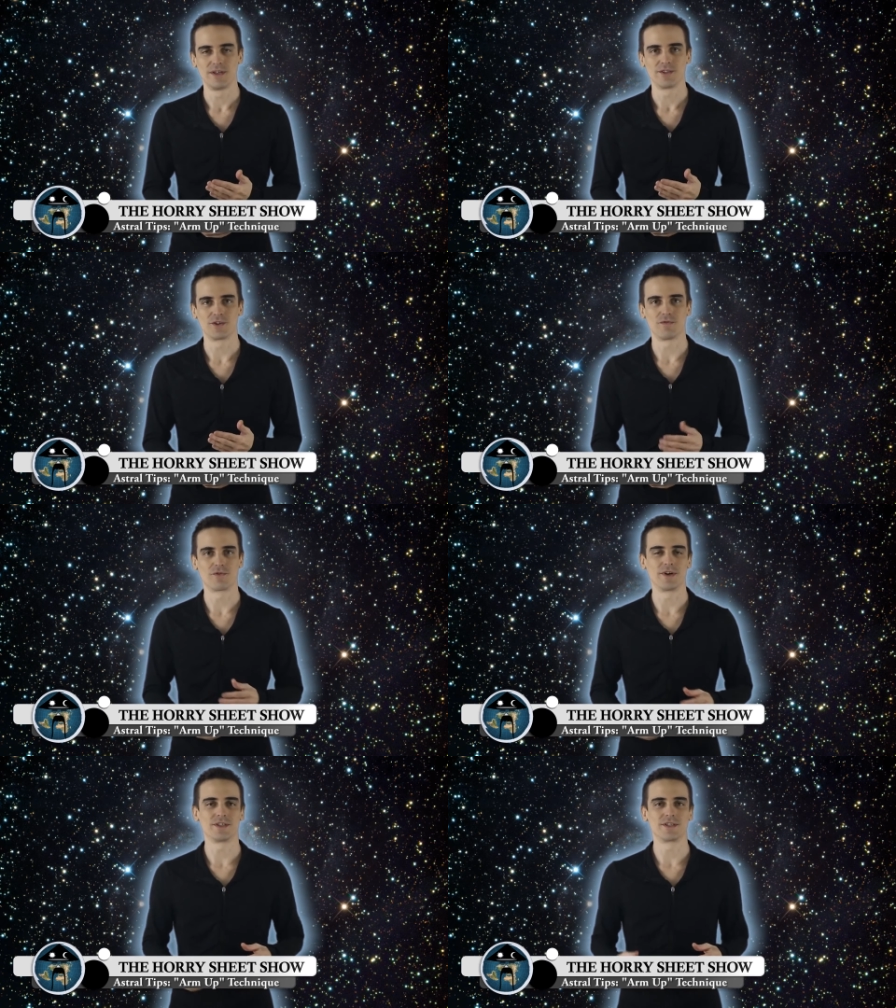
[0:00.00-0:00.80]
So
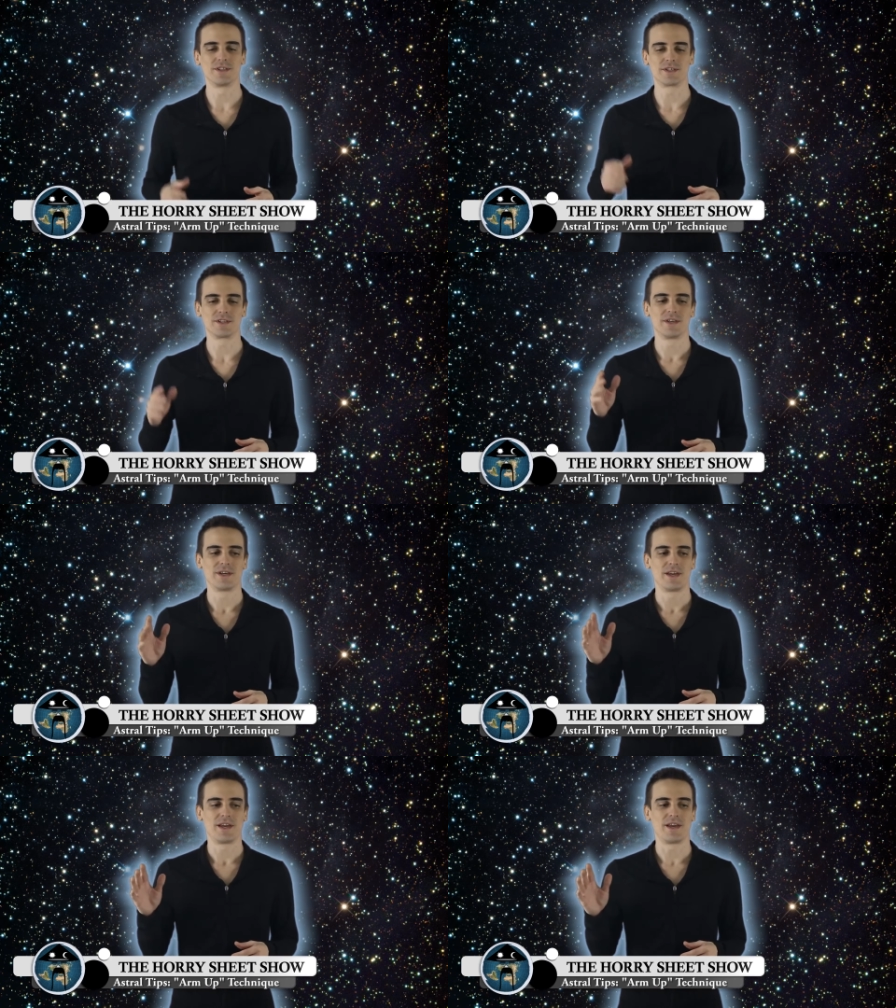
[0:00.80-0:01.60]
for instance,
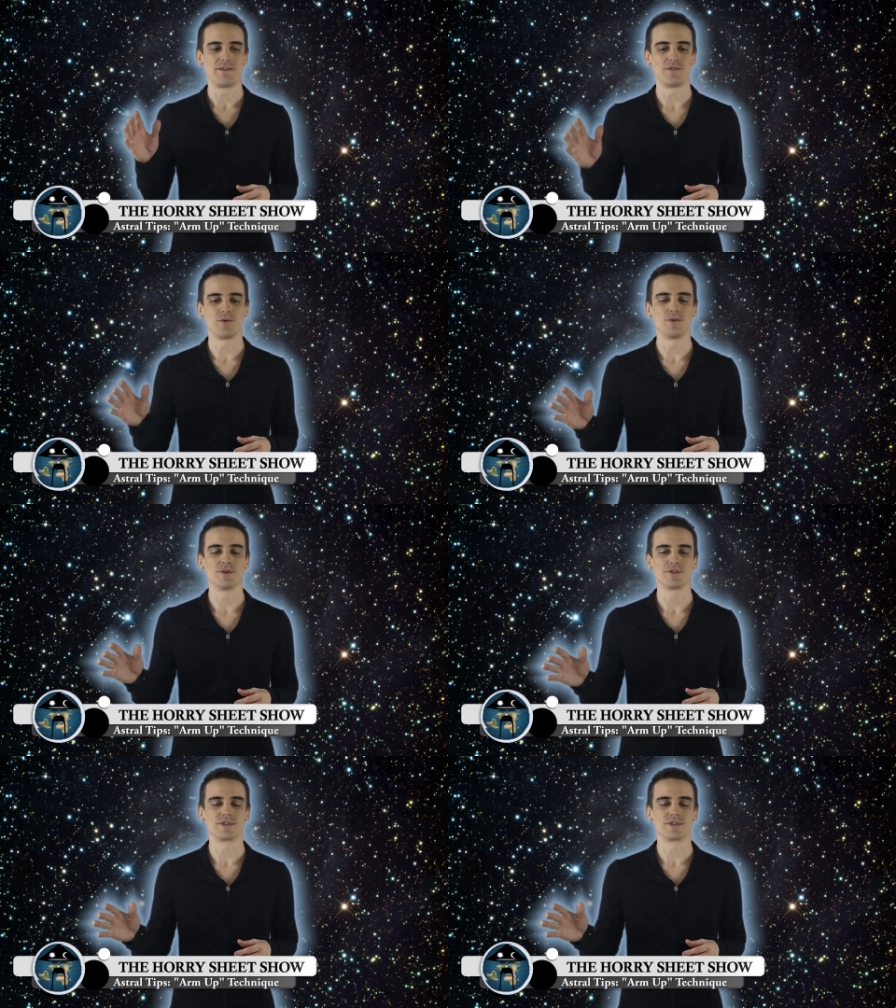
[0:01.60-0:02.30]
if your